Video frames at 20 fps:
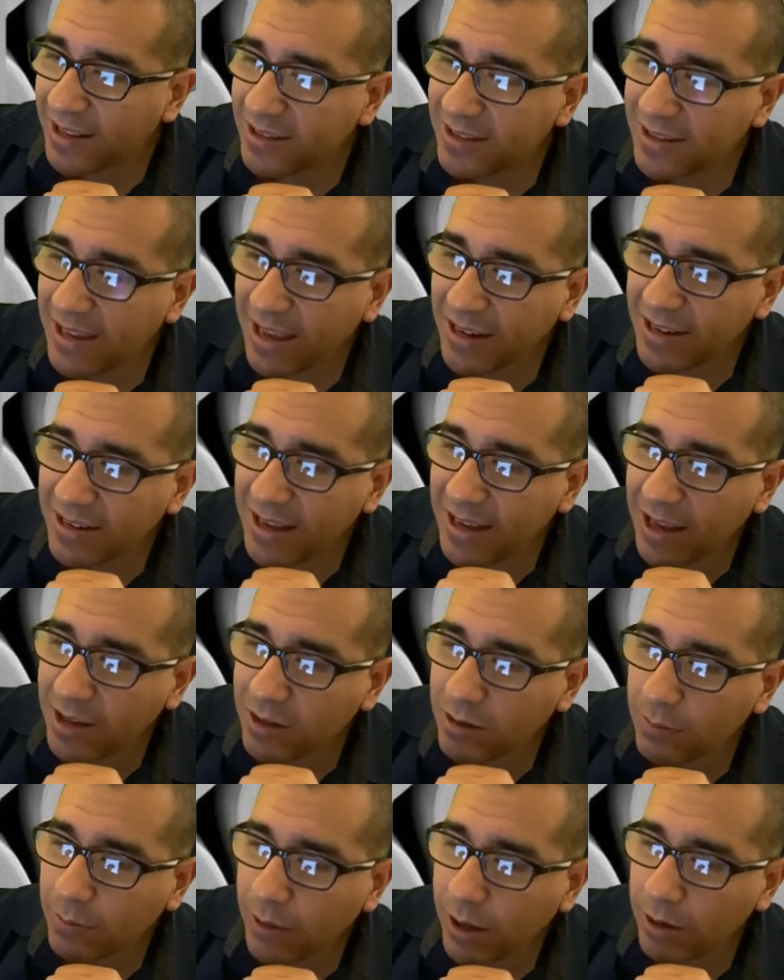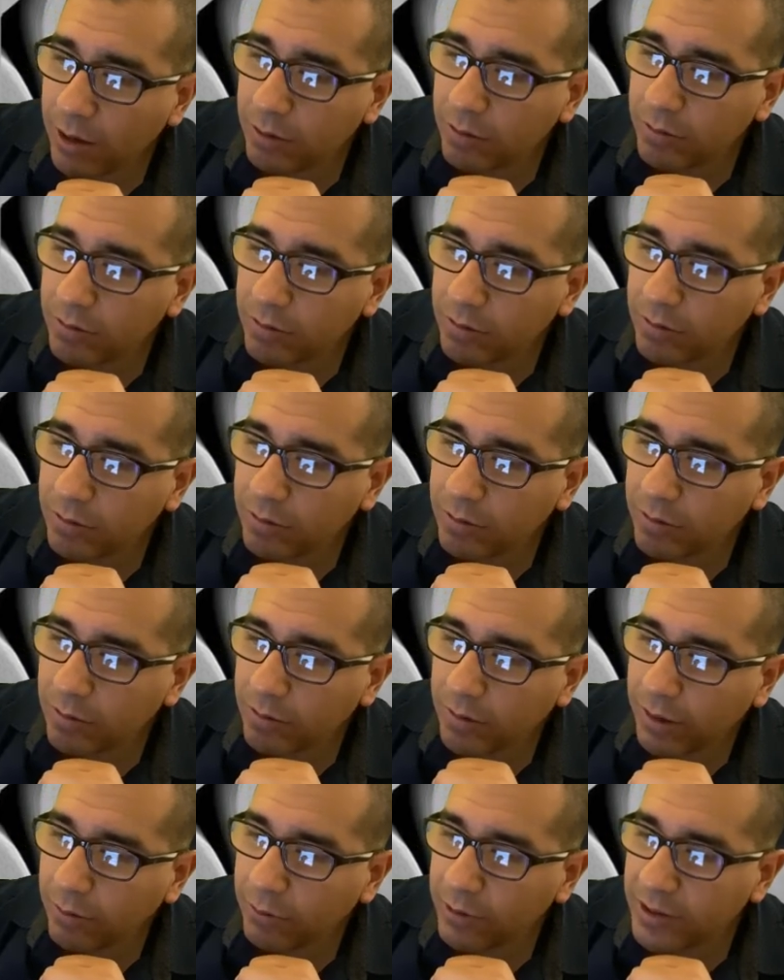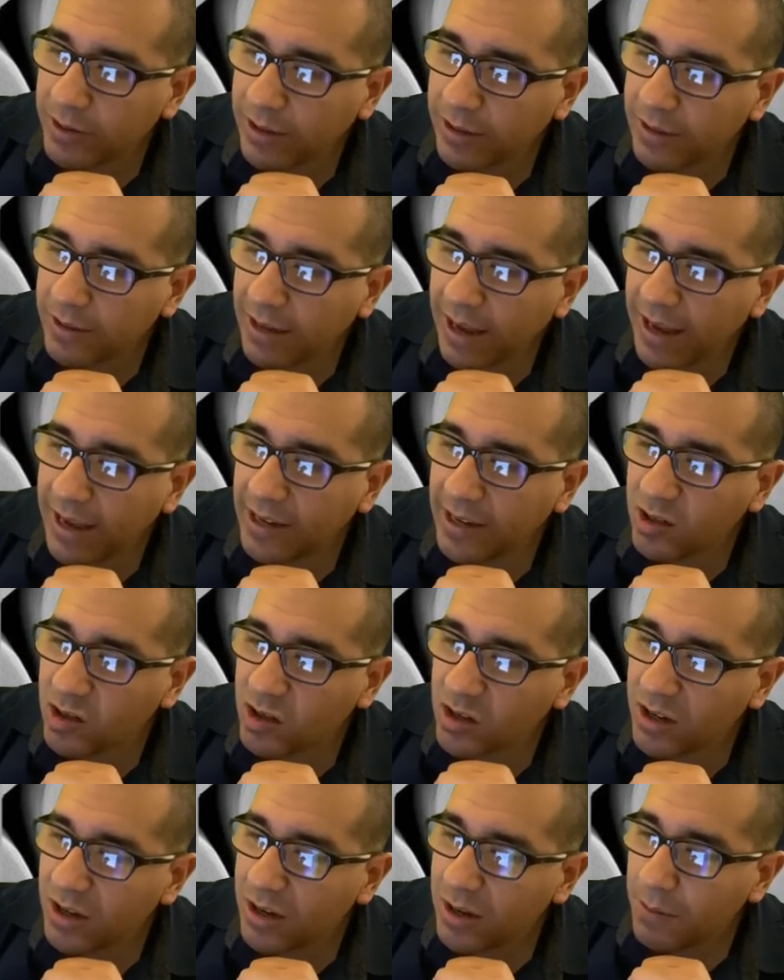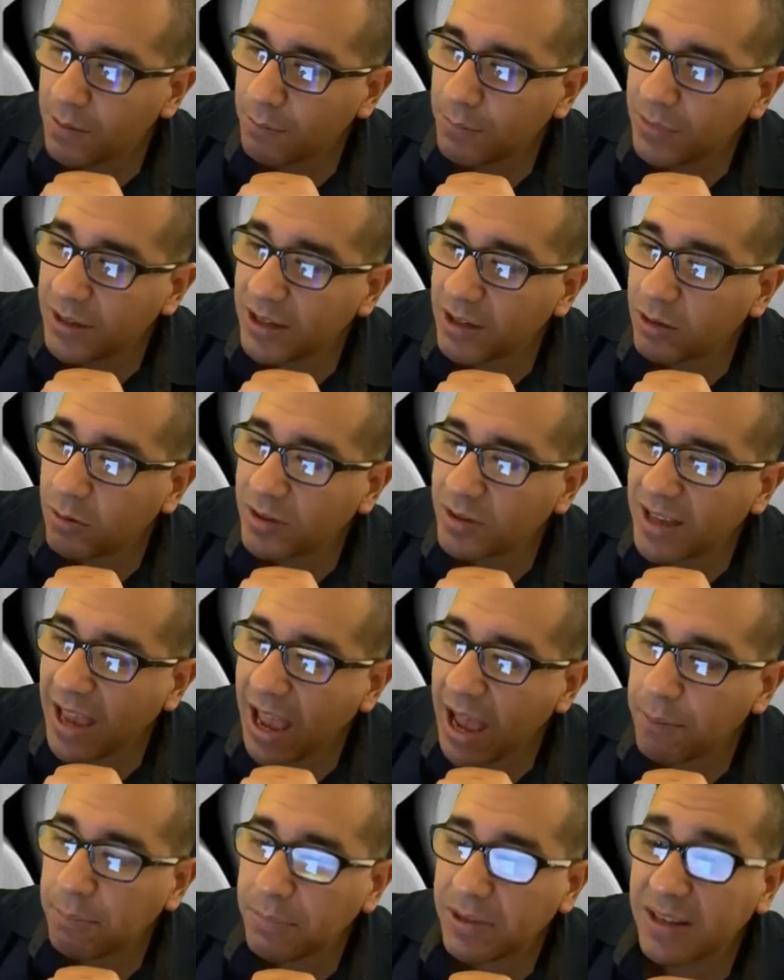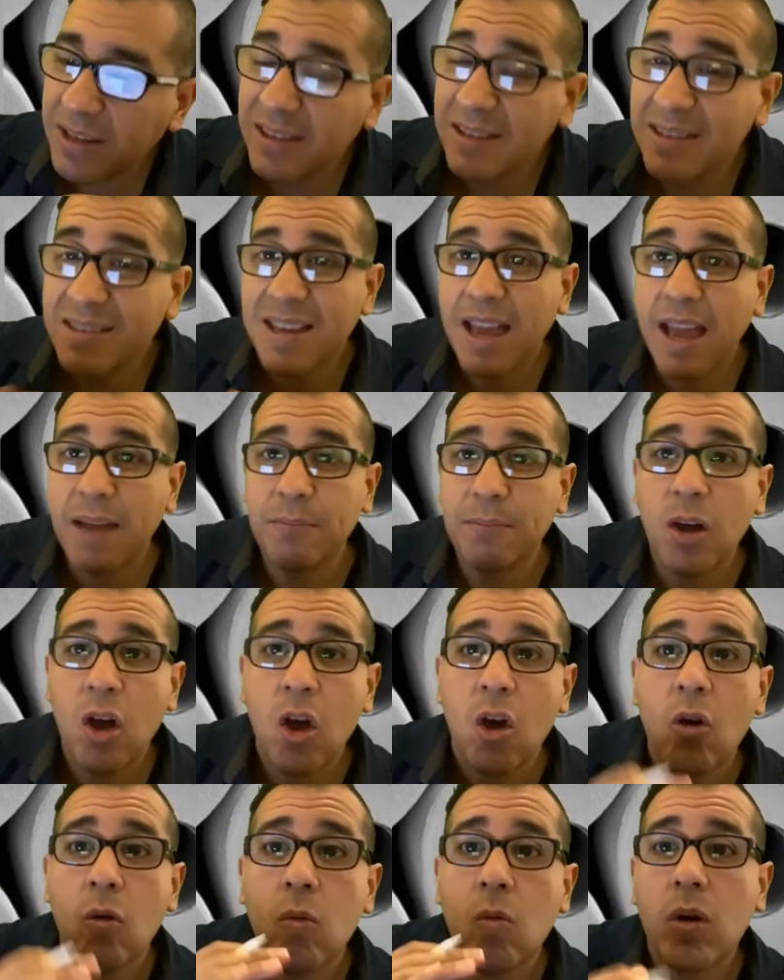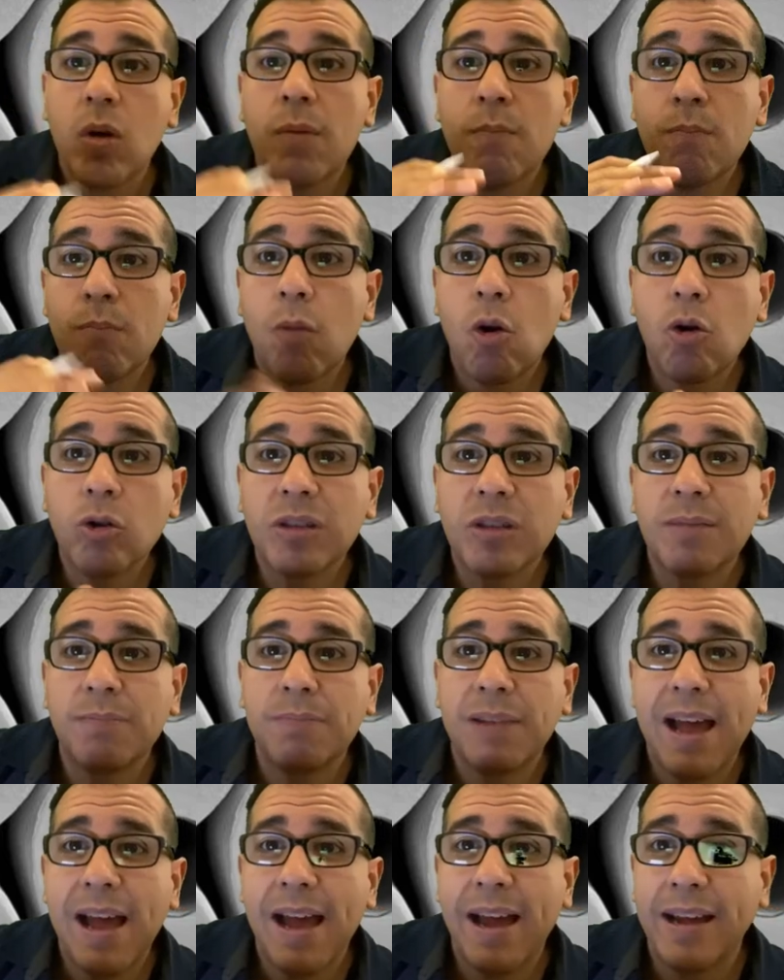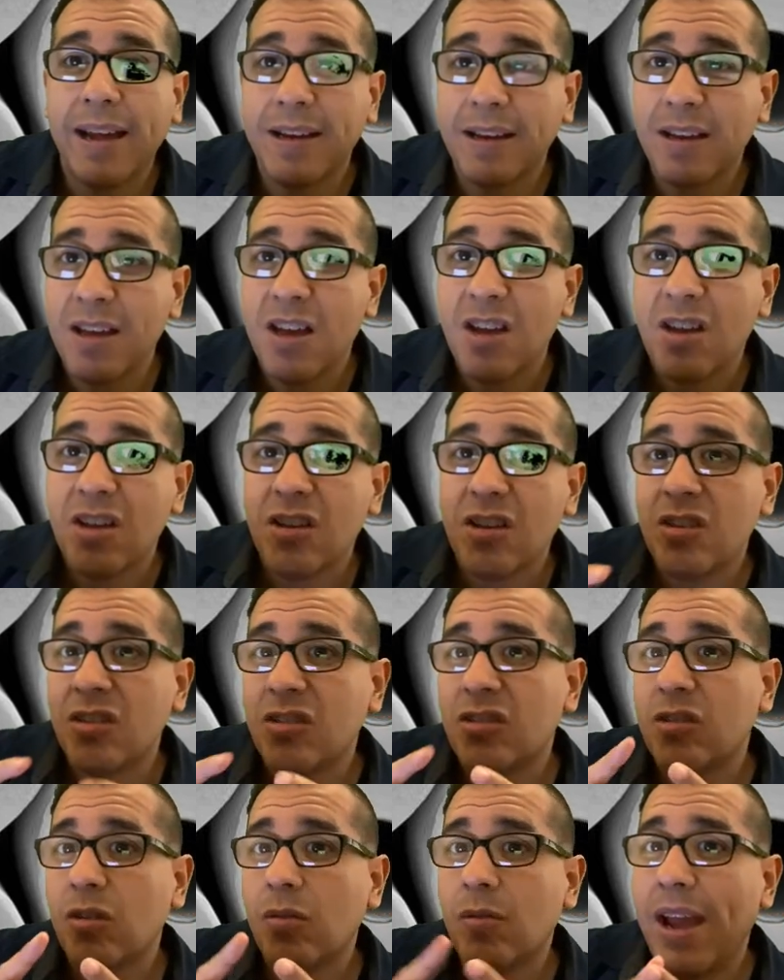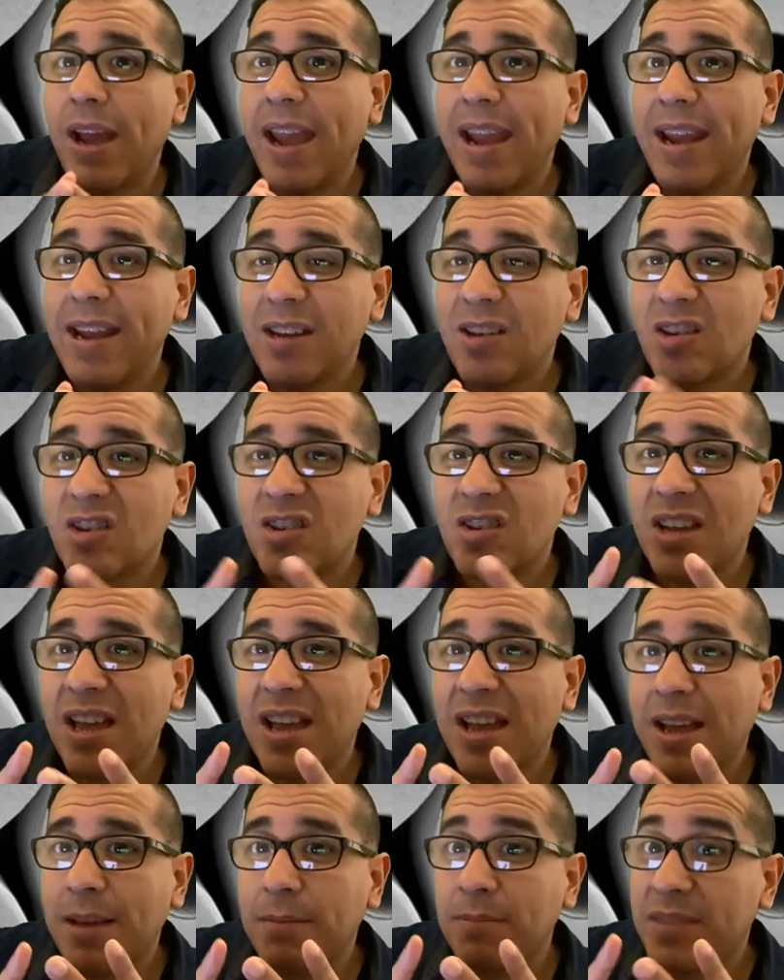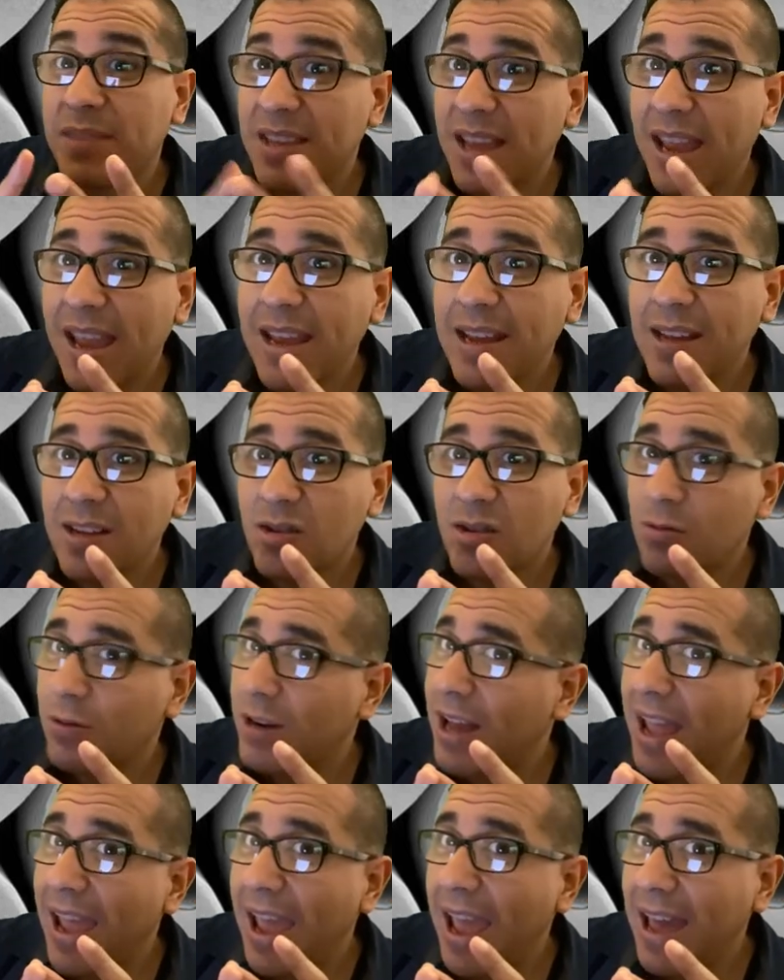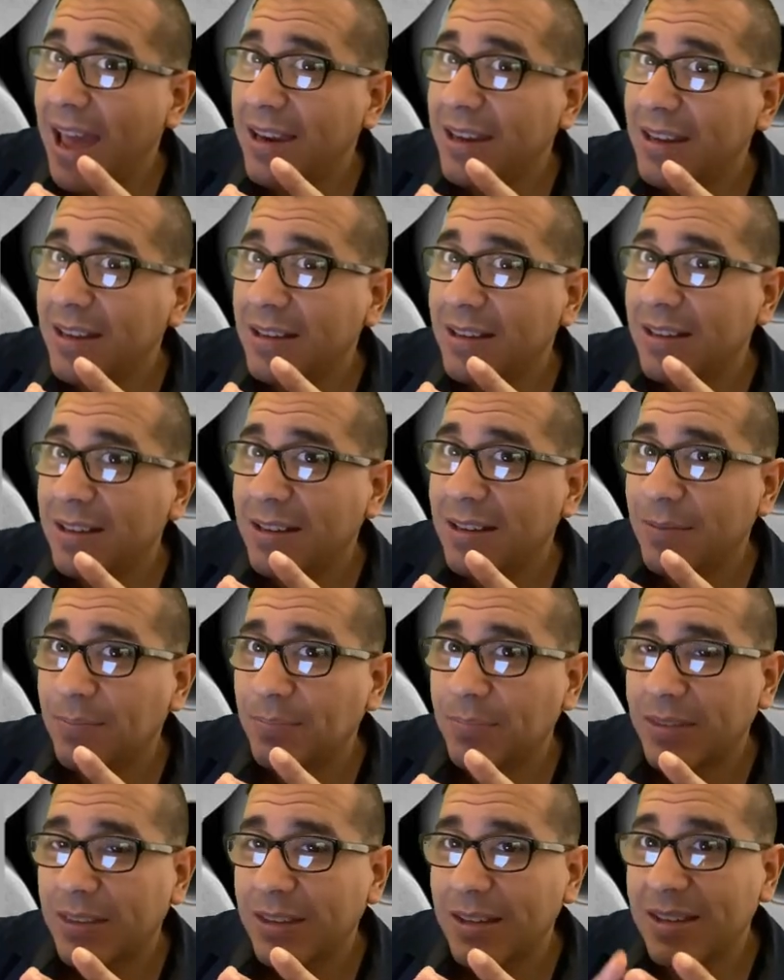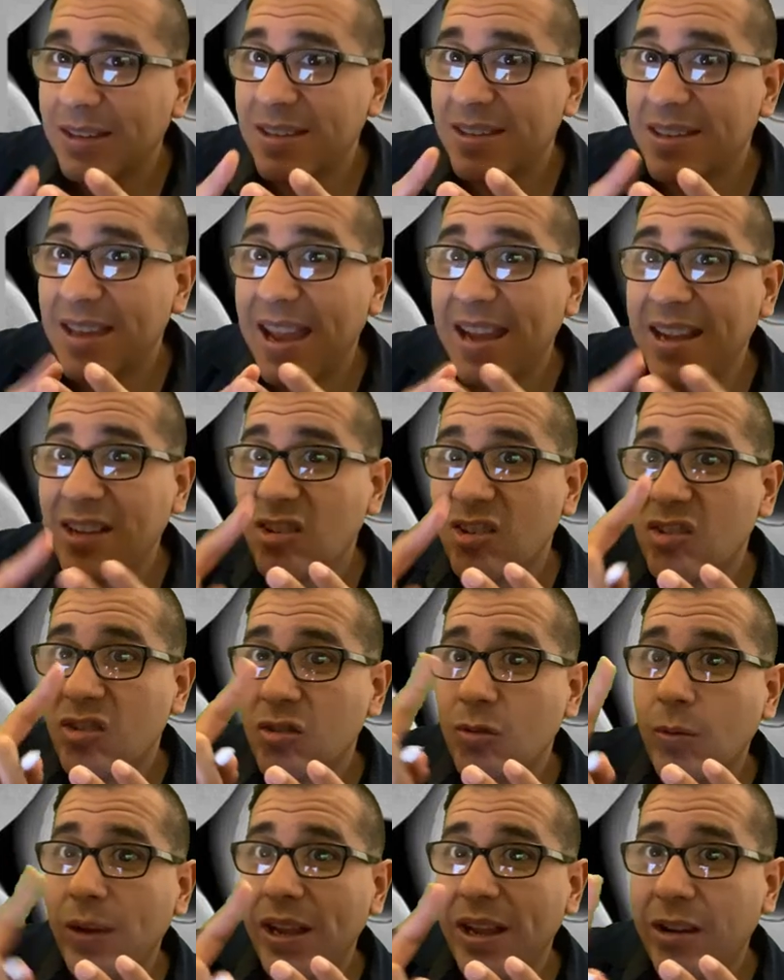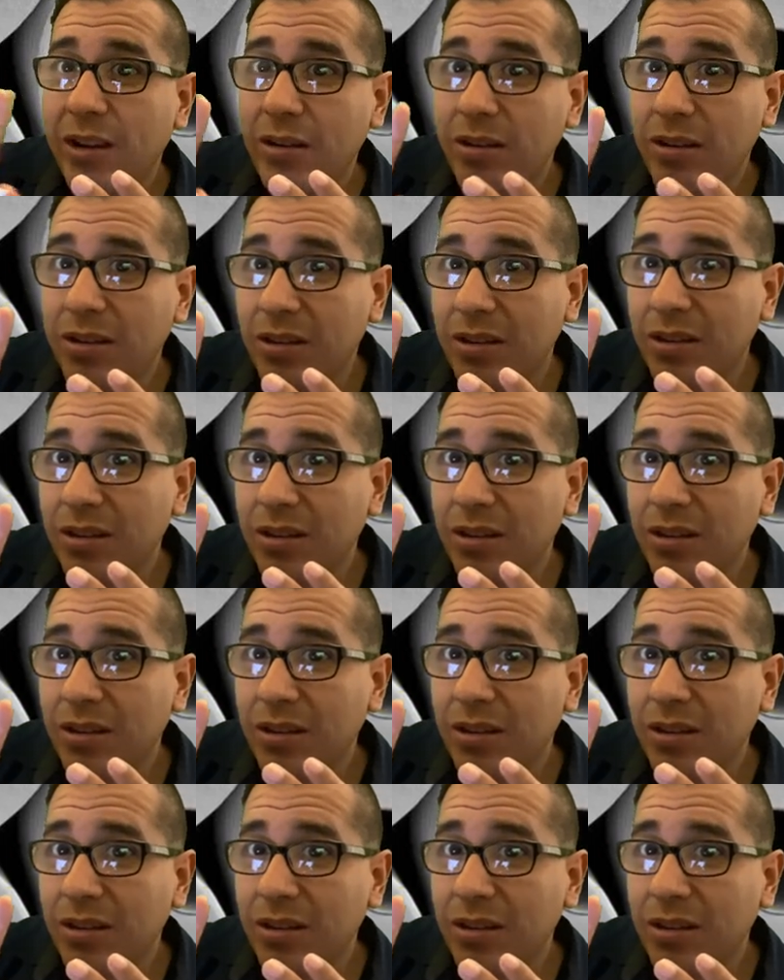sanitizer bottle, like we said, is H. But look what's happening this time. We're multiplying. So H times H, we're not adding, is H squared,